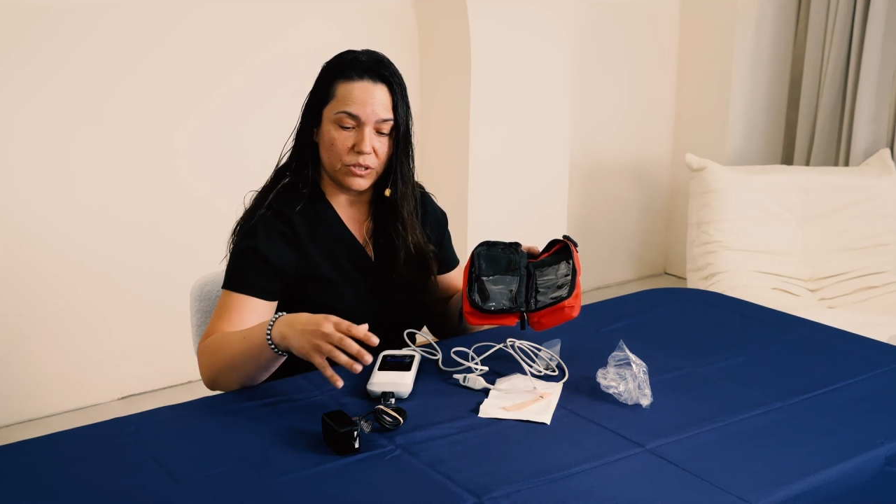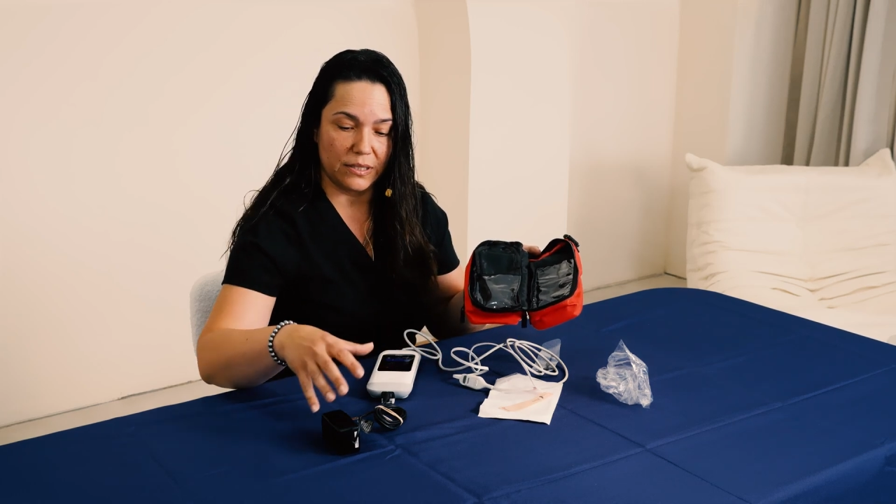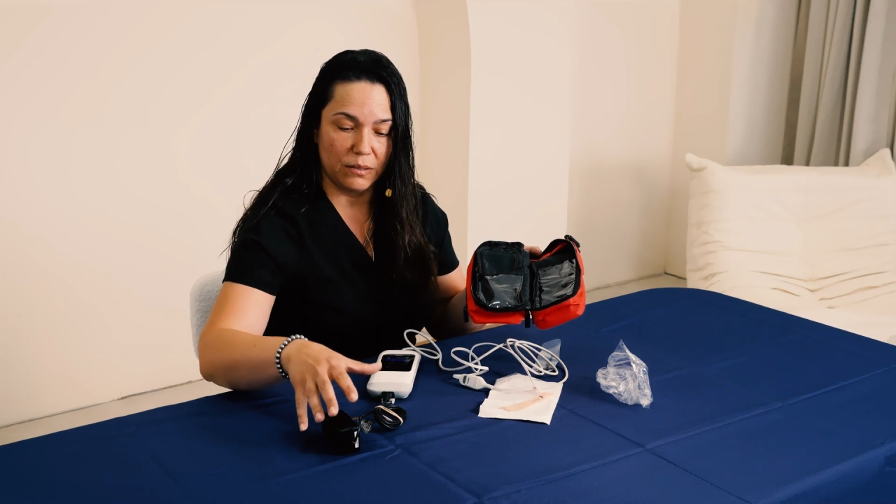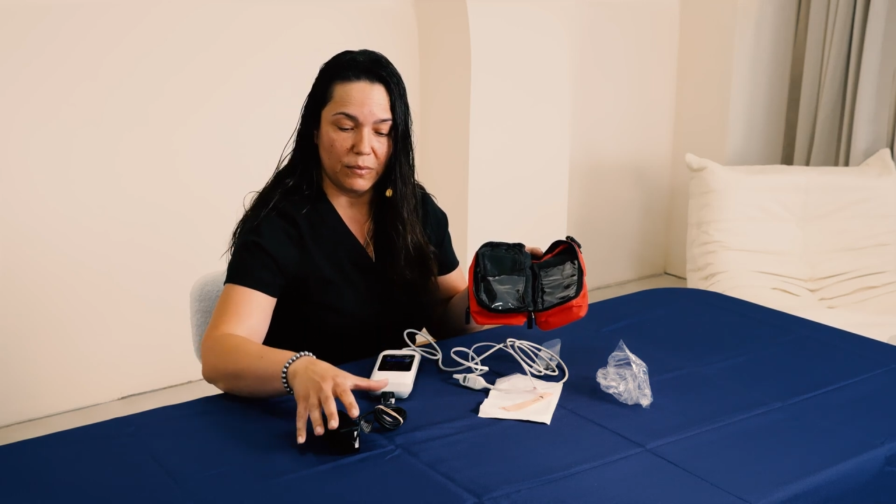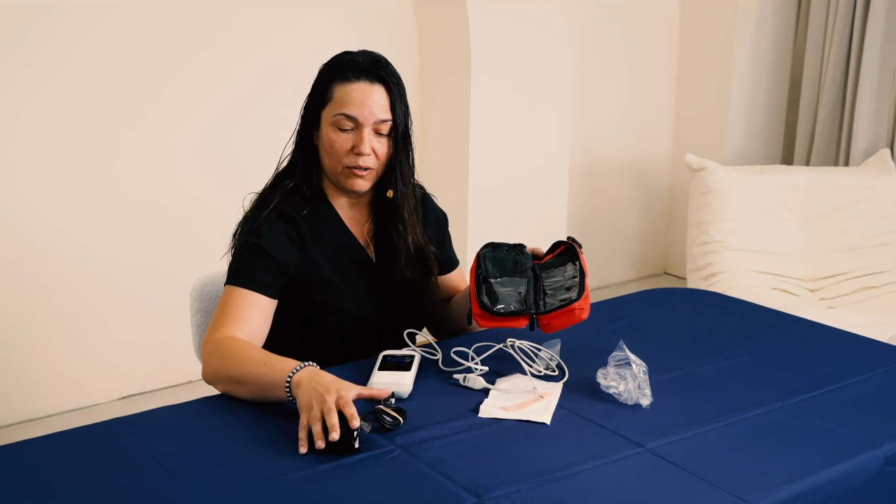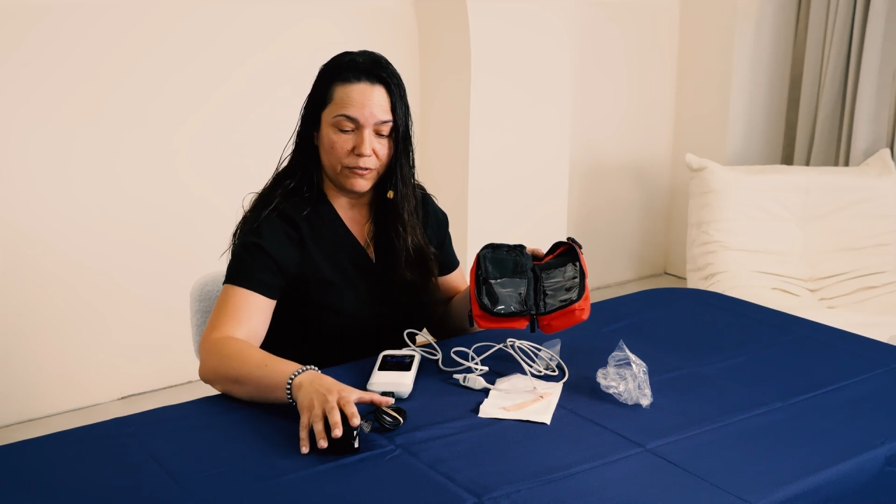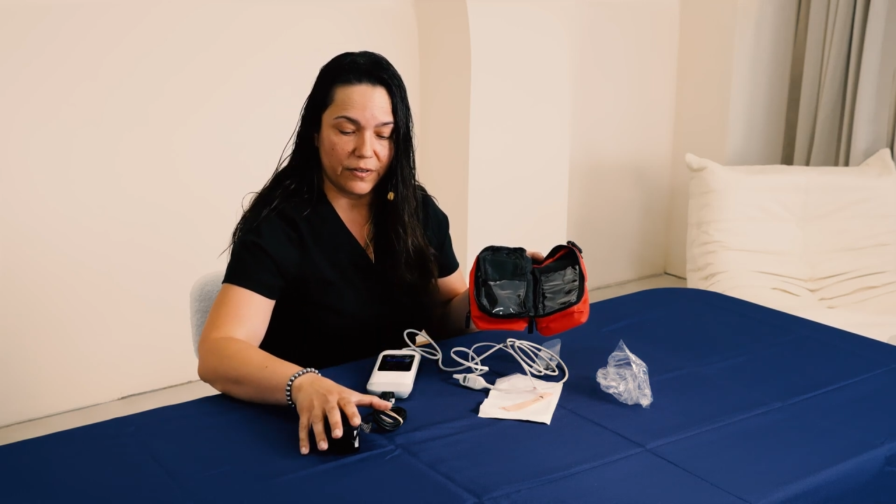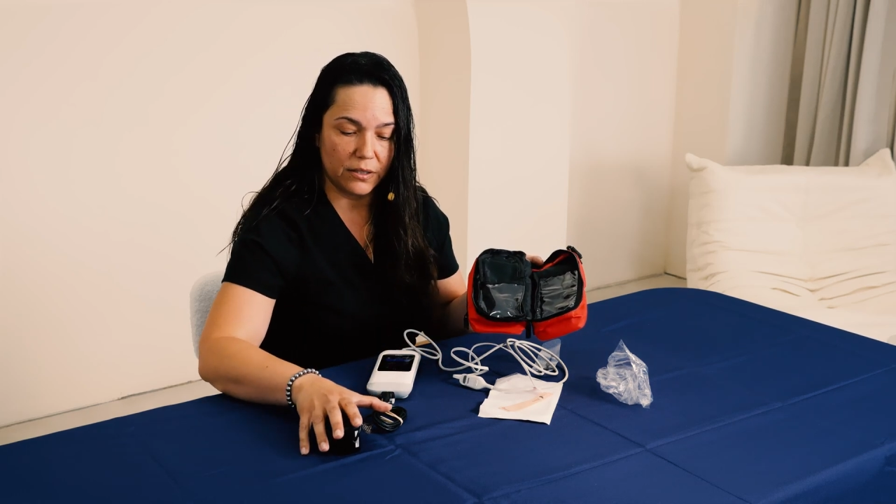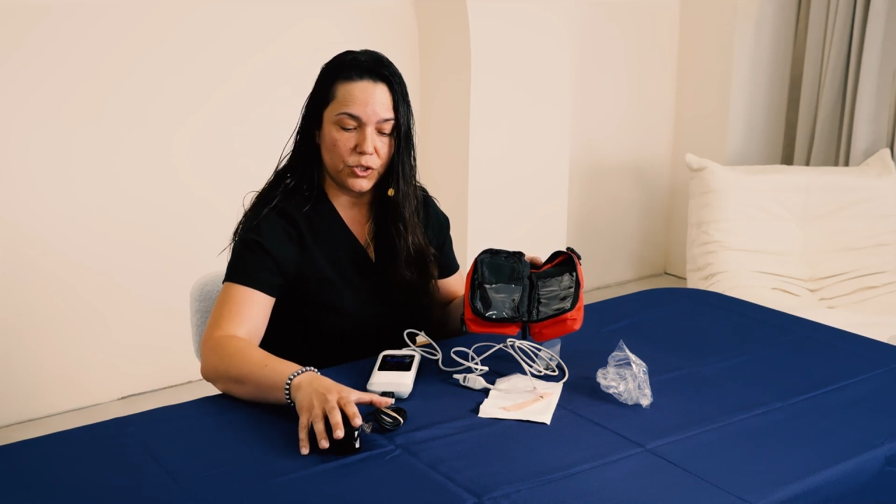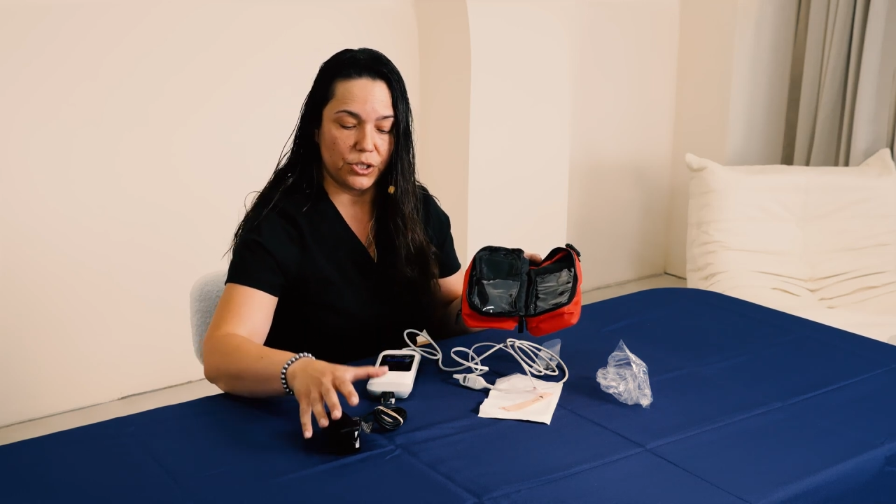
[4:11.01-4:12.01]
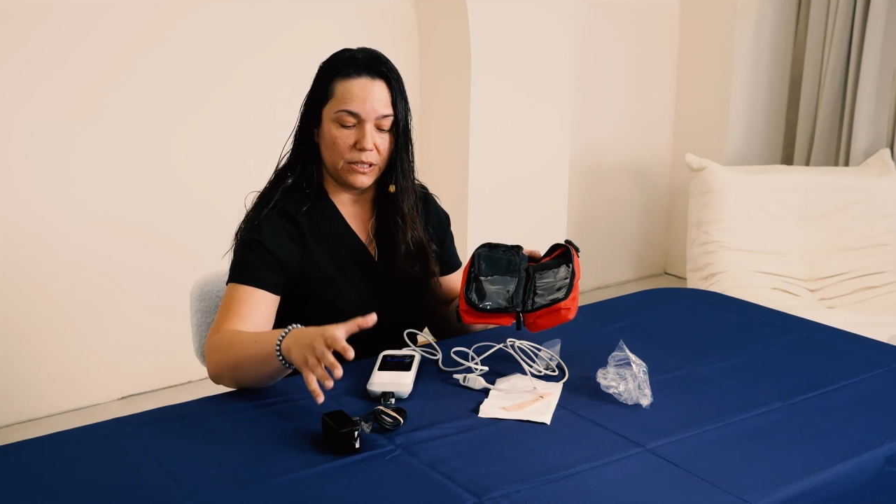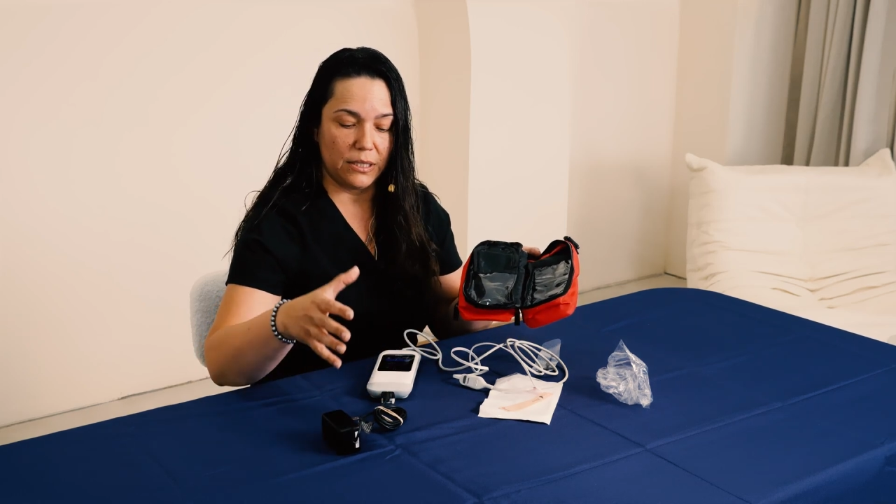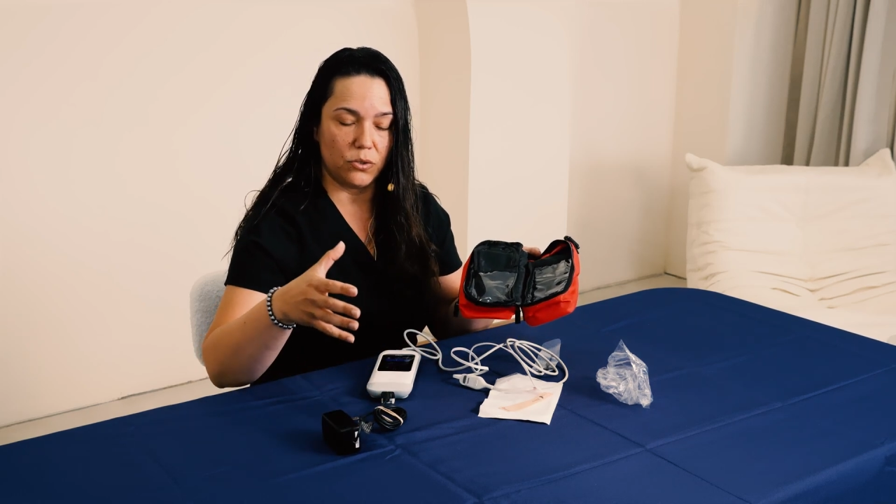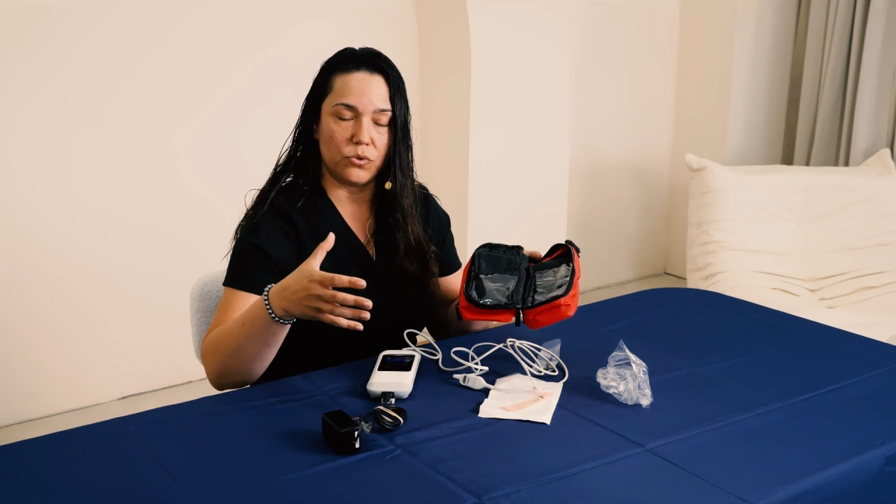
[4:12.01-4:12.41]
any malfunctioning,